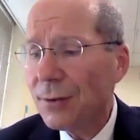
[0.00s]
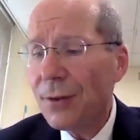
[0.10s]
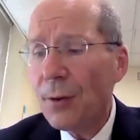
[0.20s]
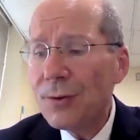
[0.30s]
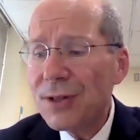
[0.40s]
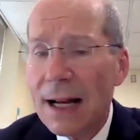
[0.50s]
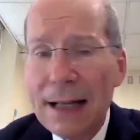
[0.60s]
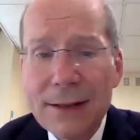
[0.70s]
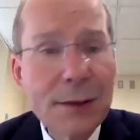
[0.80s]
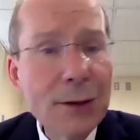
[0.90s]
those
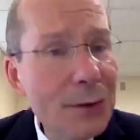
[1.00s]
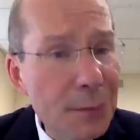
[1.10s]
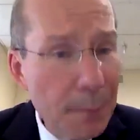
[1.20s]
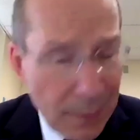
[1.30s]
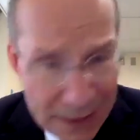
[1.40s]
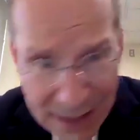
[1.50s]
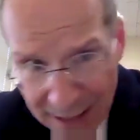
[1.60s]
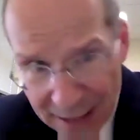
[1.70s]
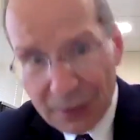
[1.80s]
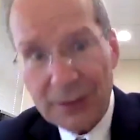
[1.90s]
kinds of you
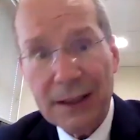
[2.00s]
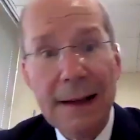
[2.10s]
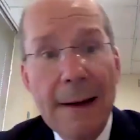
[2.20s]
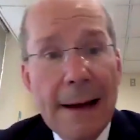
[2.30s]
particularly